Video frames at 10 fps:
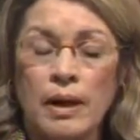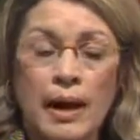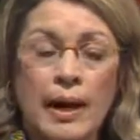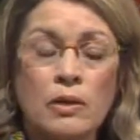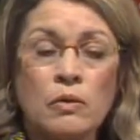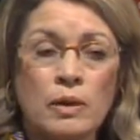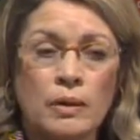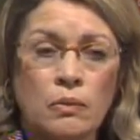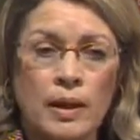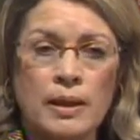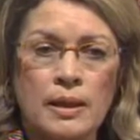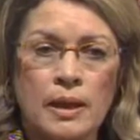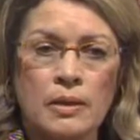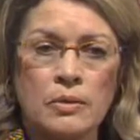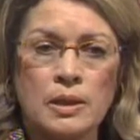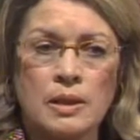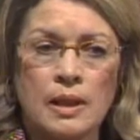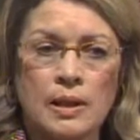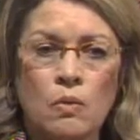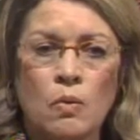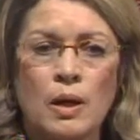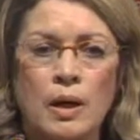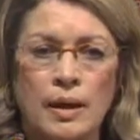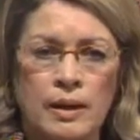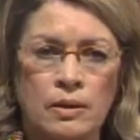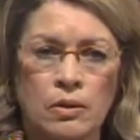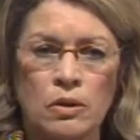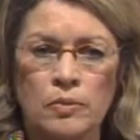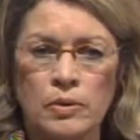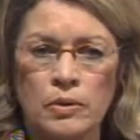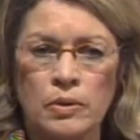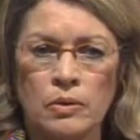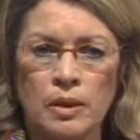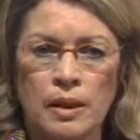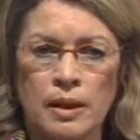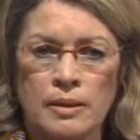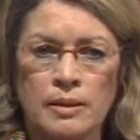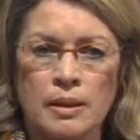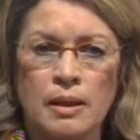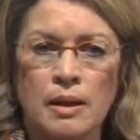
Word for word: annually right now, statewide, urban renewal has